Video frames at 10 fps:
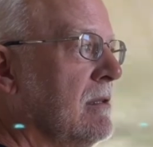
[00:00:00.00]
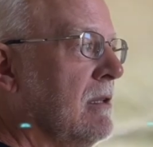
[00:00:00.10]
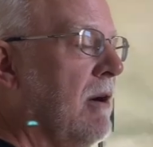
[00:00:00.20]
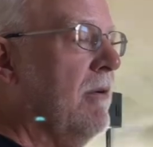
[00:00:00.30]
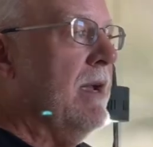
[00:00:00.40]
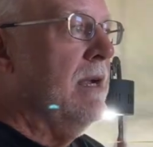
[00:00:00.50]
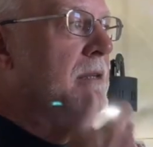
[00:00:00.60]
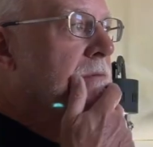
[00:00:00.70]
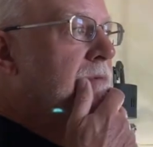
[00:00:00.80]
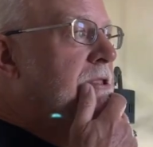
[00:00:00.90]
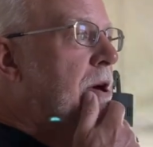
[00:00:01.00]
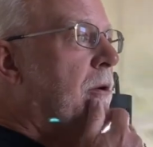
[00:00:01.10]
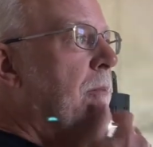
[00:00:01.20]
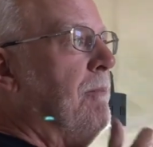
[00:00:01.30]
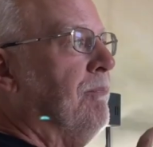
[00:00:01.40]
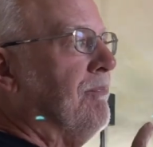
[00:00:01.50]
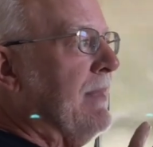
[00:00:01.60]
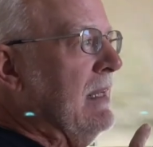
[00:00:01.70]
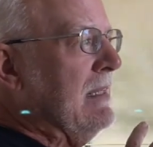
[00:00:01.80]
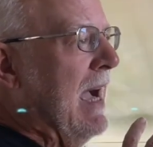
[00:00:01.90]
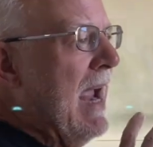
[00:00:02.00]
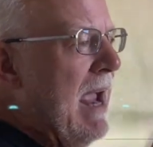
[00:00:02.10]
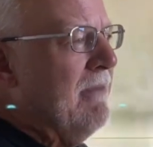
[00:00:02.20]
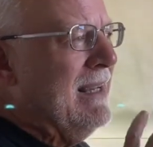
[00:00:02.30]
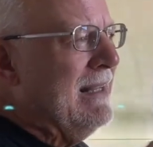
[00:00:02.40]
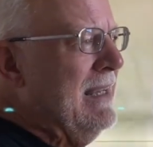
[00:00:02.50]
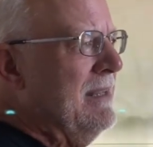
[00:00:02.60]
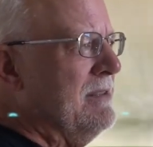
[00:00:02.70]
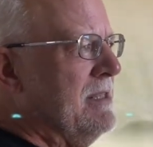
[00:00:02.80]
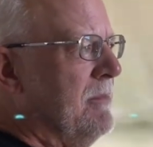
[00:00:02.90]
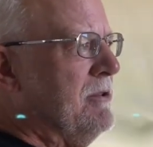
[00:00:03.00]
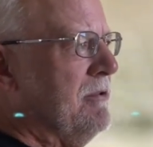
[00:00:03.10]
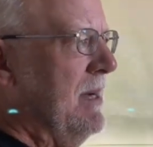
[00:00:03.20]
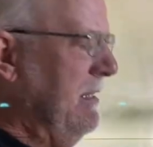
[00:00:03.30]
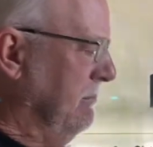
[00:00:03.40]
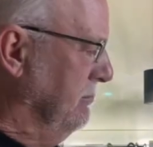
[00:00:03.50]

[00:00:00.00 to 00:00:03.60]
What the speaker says: Okay, so I haven't cleaned the substrate,